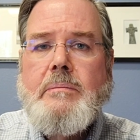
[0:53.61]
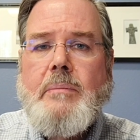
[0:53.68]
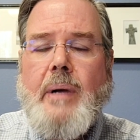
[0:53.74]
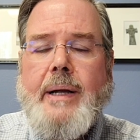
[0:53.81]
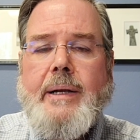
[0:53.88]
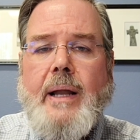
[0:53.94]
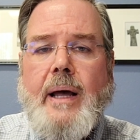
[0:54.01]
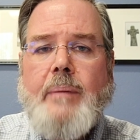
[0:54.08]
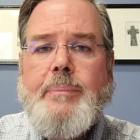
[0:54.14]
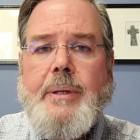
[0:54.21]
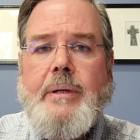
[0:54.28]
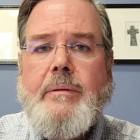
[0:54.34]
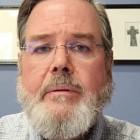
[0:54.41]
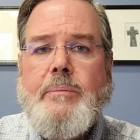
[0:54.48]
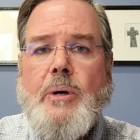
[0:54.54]
might not
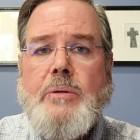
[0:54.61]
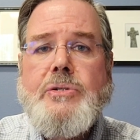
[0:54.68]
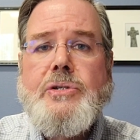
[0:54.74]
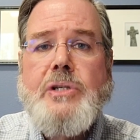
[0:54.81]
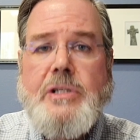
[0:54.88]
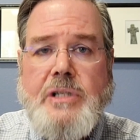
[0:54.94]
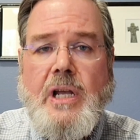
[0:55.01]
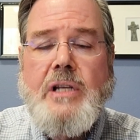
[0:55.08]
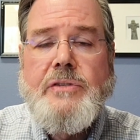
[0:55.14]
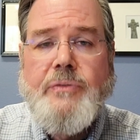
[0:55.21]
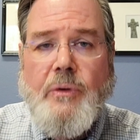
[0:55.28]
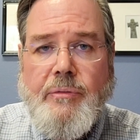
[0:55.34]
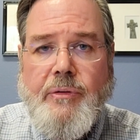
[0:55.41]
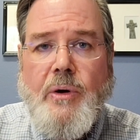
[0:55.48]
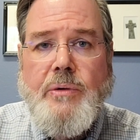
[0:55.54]
be the most
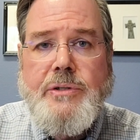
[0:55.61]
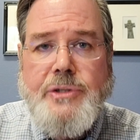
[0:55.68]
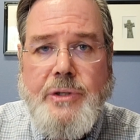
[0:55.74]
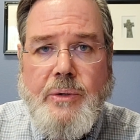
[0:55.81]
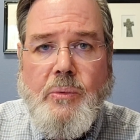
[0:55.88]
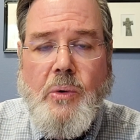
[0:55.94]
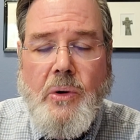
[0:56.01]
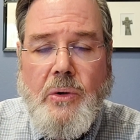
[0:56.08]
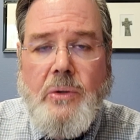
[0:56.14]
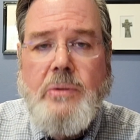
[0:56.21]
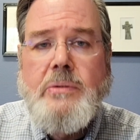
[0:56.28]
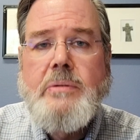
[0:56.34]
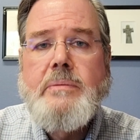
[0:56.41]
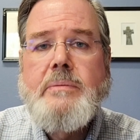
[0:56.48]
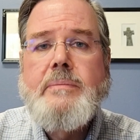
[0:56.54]
successful folks in the
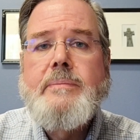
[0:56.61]
world.